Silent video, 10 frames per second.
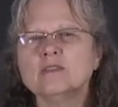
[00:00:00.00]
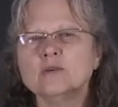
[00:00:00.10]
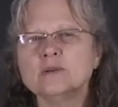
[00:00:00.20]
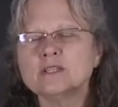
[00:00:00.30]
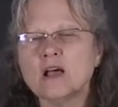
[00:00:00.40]

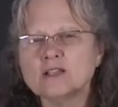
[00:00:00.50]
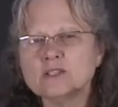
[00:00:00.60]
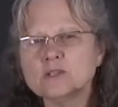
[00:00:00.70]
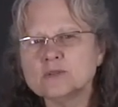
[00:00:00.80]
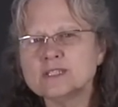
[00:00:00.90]
There is
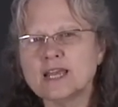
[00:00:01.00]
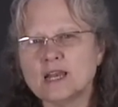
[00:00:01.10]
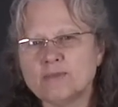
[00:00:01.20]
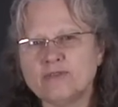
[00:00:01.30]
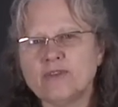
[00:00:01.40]
also
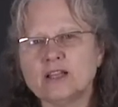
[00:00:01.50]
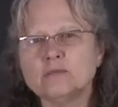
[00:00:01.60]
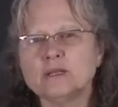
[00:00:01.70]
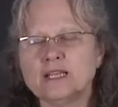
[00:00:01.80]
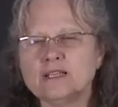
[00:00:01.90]
setup
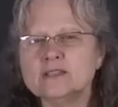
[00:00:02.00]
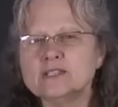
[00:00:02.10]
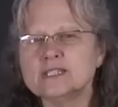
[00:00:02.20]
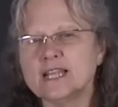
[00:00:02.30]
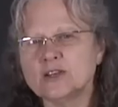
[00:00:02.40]
available in the
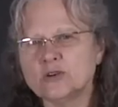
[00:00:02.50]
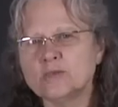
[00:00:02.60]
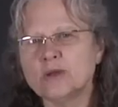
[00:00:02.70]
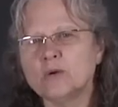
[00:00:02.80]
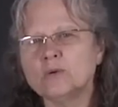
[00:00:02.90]

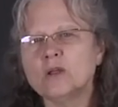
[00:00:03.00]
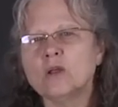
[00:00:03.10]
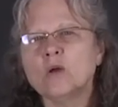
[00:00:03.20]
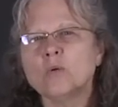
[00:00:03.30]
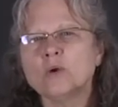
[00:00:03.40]
standard mode
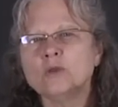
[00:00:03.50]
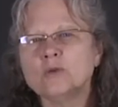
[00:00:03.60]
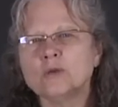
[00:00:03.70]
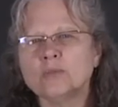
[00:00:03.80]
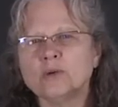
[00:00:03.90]
where you
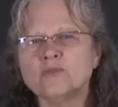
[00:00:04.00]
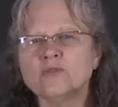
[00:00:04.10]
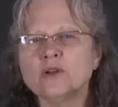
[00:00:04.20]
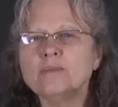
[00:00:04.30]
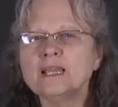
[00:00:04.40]
can print
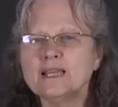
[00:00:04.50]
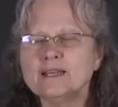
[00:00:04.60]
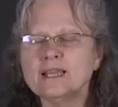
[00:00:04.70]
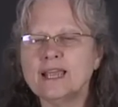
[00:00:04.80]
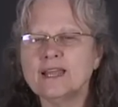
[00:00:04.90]
from the
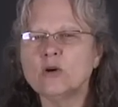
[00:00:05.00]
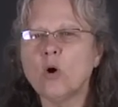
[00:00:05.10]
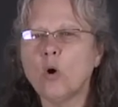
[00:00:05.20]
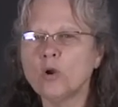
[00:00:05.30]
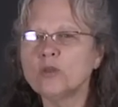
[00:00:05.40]
indicator
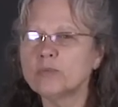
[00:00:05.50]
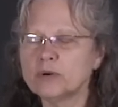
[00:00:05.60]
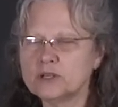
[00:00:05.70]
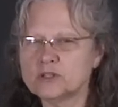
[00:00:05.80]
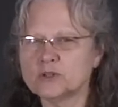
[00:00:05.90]
or the
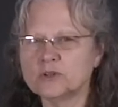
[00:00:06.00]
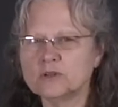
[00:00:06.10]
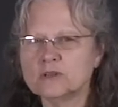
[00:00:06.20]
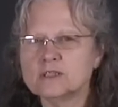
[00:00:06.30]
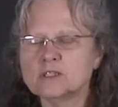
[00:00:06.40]
printer.
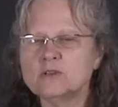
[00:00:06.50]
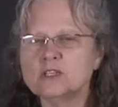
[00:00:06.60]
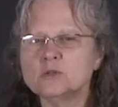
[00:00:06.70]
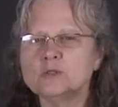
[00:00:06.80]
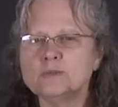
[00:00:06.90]
So
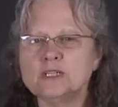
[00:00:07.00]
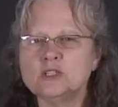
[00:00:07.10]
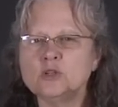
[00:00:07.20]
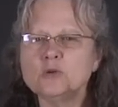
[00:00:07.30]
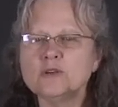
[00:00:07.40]
this would be
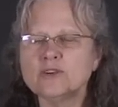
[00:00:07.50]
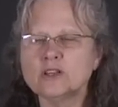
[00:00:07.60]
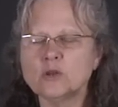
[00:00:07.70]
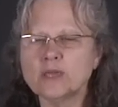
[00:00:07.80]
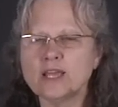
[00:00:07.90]
2
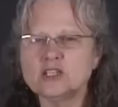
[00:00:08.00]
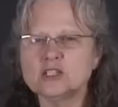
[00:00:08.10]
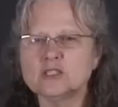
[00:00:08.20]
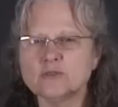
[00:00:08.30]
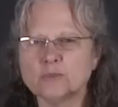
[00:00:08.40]
different
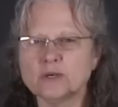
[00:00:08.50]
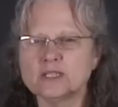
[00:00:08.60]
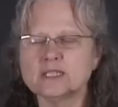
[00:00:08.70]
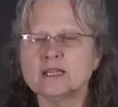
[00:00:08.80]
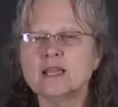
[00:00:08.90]
locations for
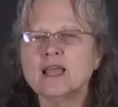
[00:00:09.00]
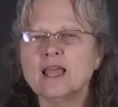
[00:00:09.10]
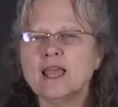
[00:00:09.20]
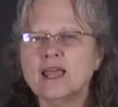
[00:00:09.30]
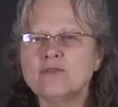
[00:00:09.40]
printing.
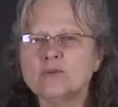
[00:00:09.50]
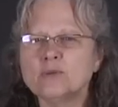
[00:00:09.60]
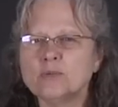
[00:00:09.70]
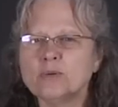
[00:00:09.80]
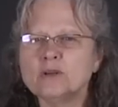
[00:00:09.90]
And
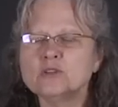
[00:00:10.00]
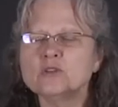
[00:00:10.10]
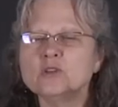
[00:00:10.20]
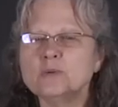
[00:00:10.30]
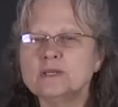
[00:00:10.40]
from the
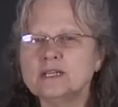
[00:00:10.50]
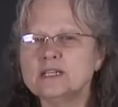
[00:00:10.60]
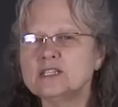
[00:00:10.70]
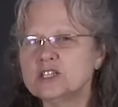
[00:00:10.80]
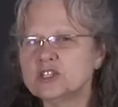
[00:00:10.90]
printer, you would
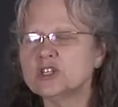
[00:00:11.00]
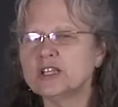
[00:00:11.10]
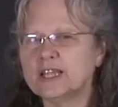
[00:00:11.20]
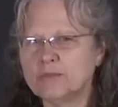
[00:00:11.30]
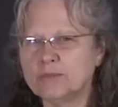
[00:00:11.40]
need a
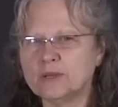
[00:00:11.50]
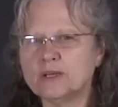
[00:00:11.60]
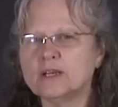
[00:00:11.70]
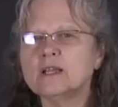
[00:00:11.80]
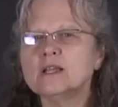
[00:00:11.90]
digital input.